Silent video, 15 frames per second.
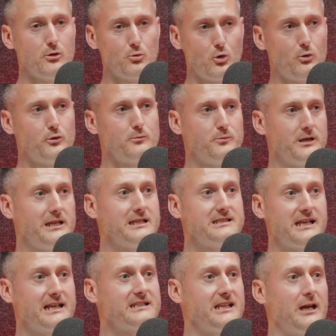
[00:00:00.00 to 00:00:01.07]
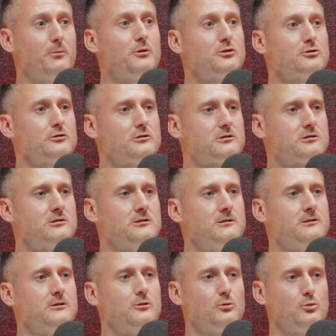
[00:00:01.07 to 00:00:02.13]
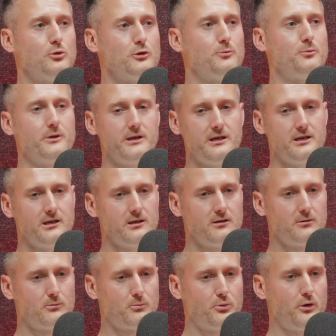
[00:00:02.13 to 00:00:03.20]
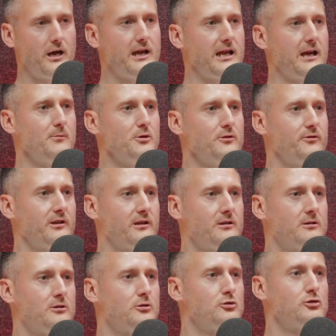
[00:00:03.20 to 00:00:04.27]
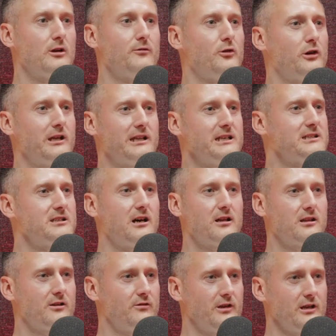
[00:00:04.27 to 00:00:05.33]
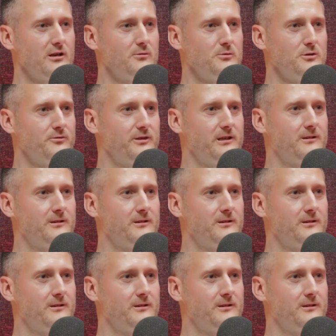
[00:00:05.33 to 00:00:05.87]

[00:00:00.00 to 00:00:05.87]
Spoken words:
what would be the 6 episodes would be put into a movie. So I've already started writing the movie.